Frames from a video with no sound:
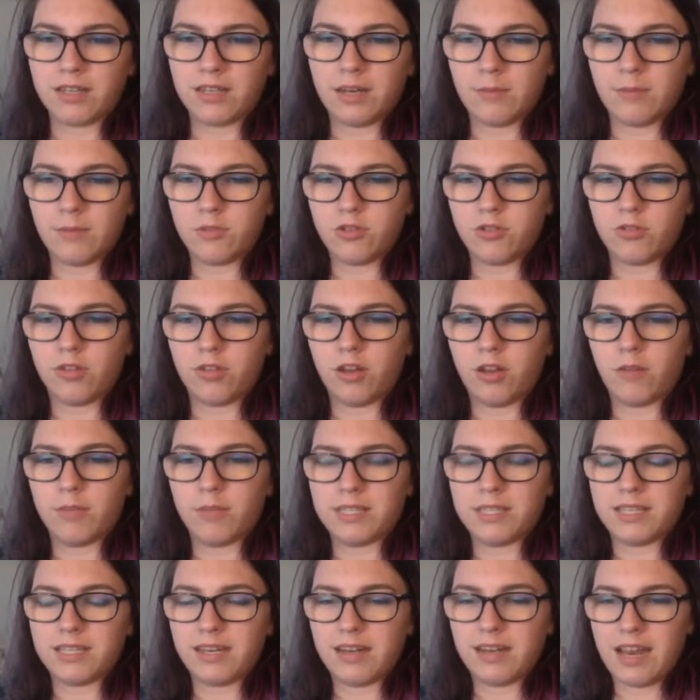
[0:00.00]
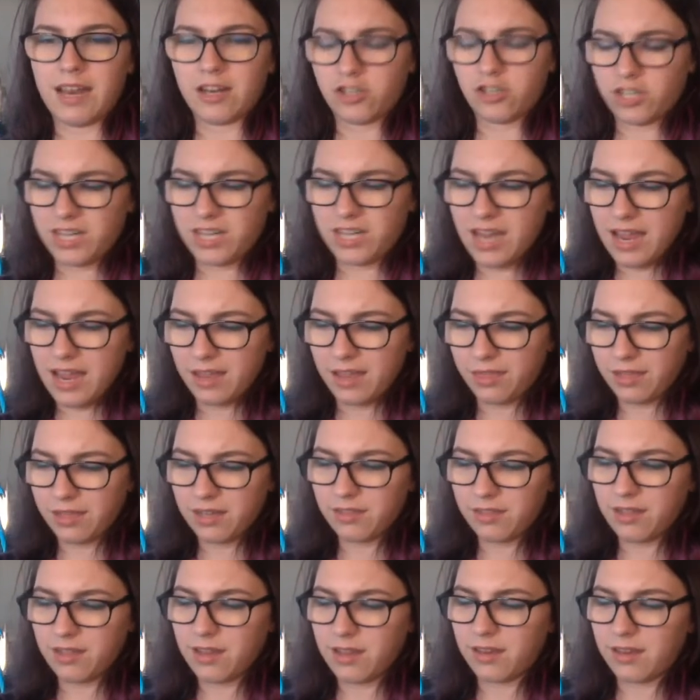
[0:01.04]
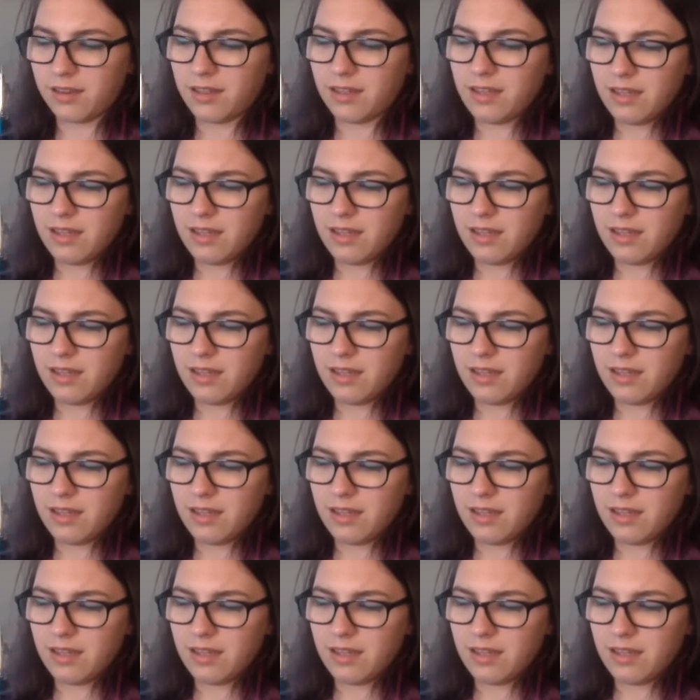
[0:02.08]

and I'm sure they're missing in action. Yeah, I think they've